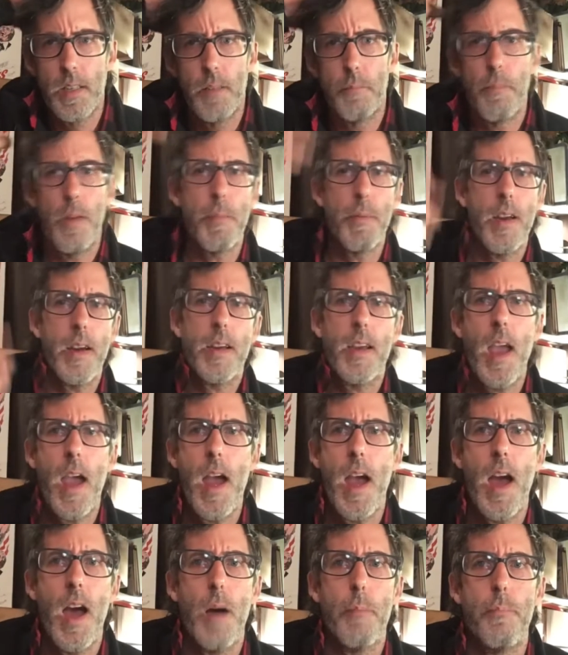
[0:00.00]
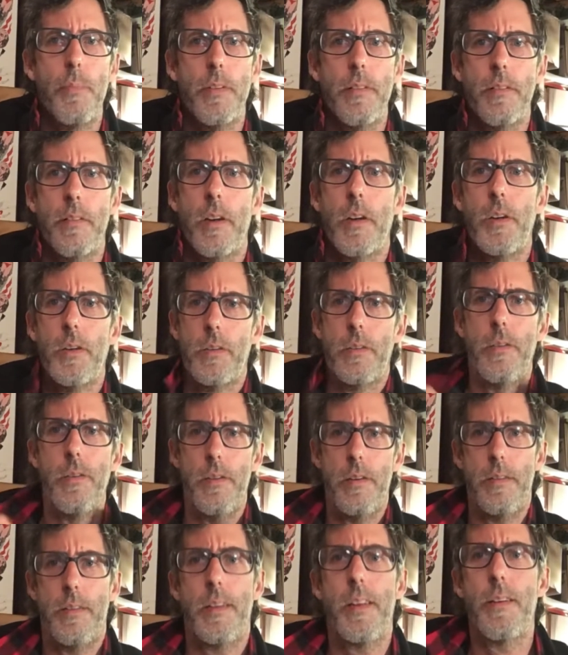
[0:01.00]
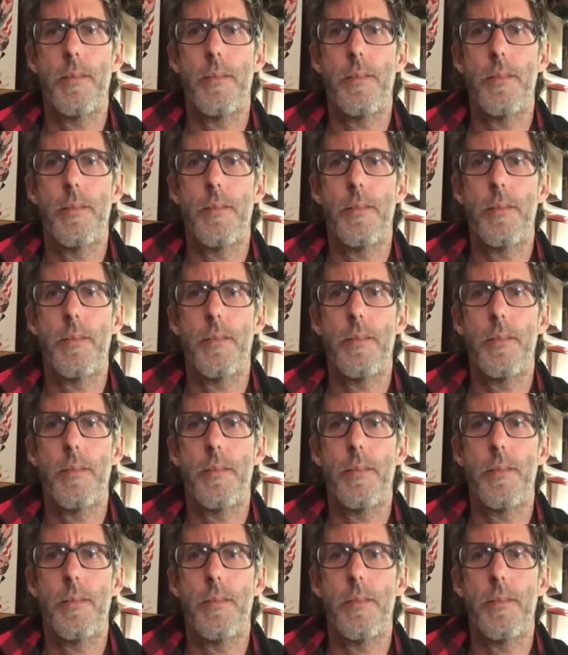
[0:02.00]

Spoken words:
maybe a cap, and or